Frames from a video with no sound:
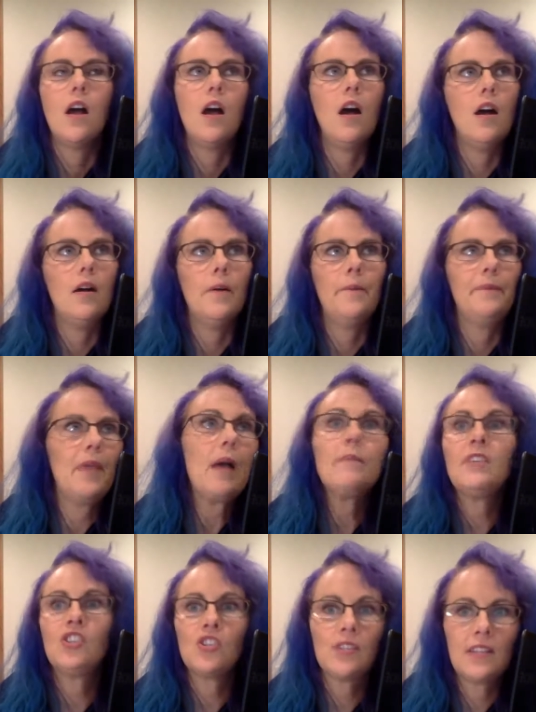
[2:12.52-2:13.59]
I
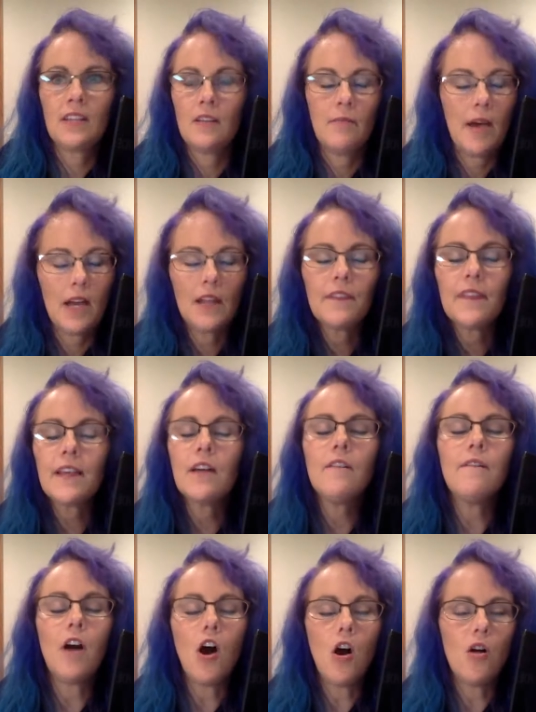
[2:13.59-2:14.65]
mean, just think about it. Think
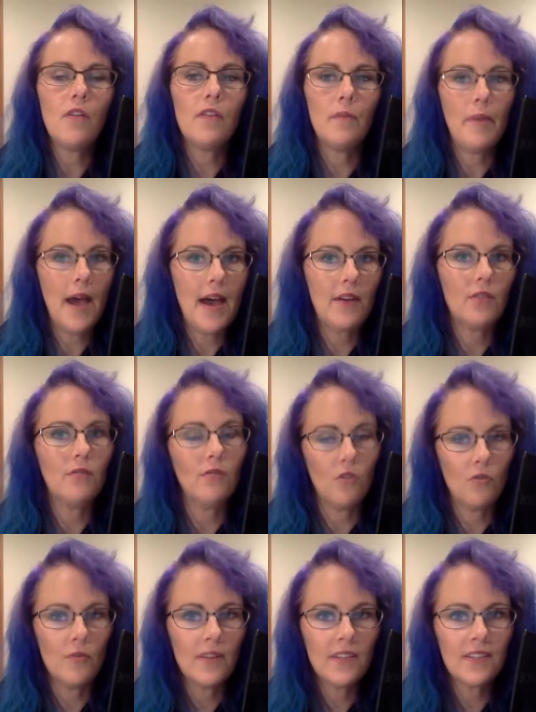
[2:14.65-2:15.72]
of all the bad
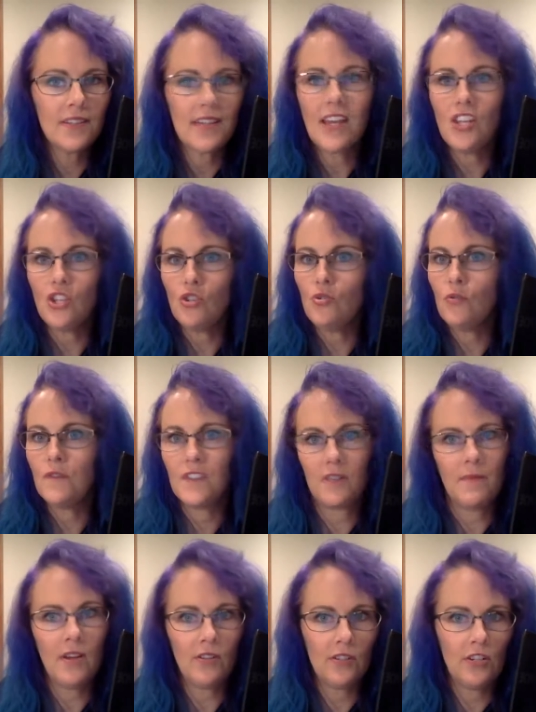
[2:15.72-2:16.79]
aromas that you've
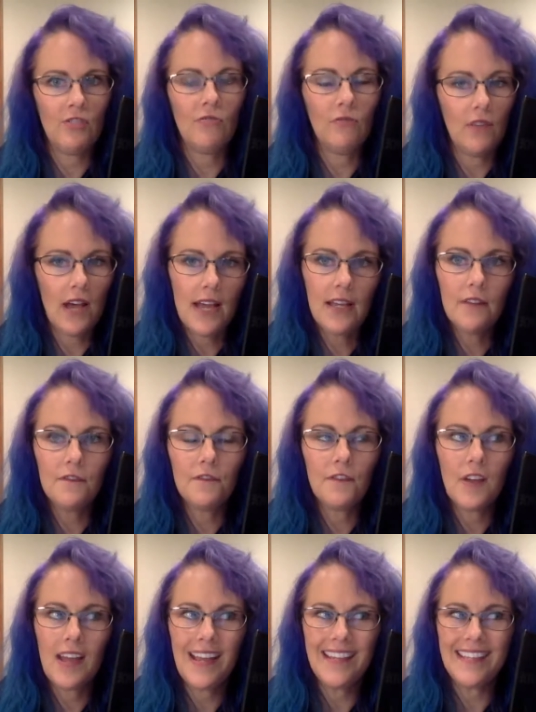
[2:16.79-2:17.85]
smelled in your life.
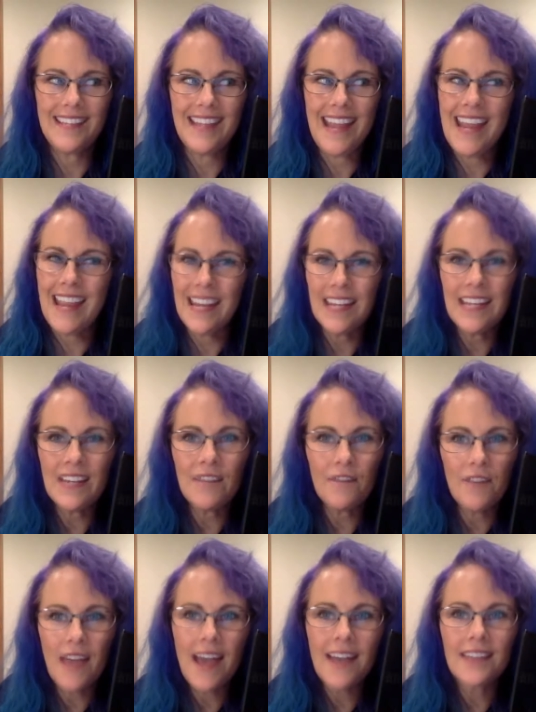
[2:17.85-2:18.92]
Is any of
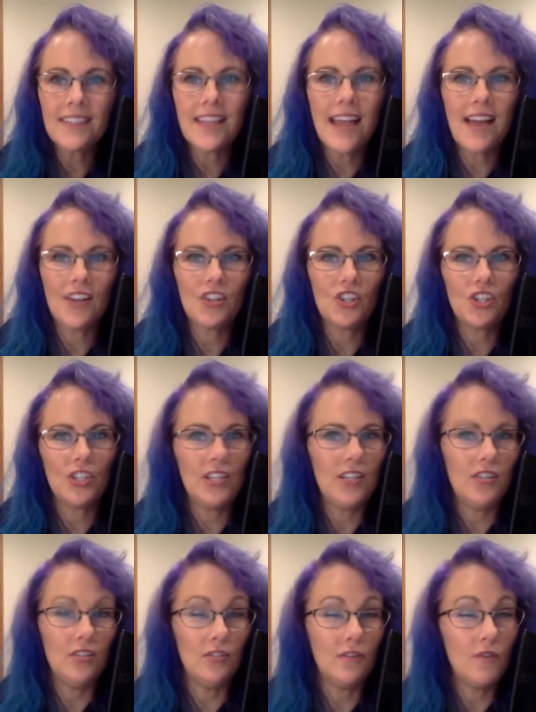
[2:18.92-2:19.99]
that actually
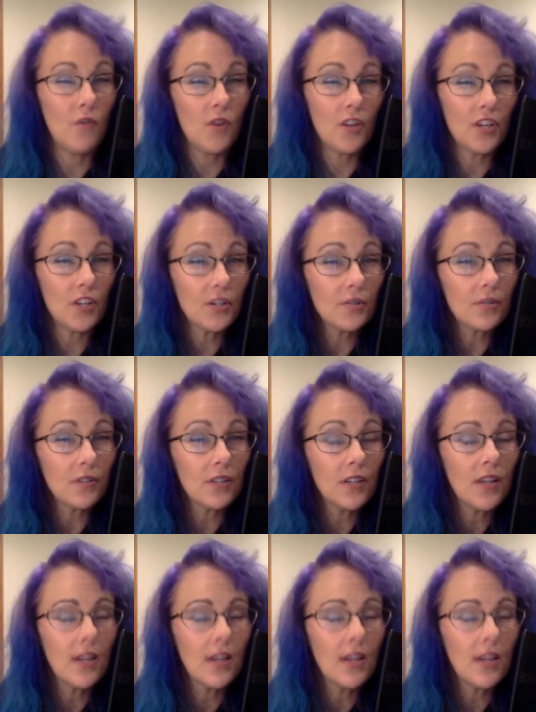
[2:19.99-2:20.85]
good for you?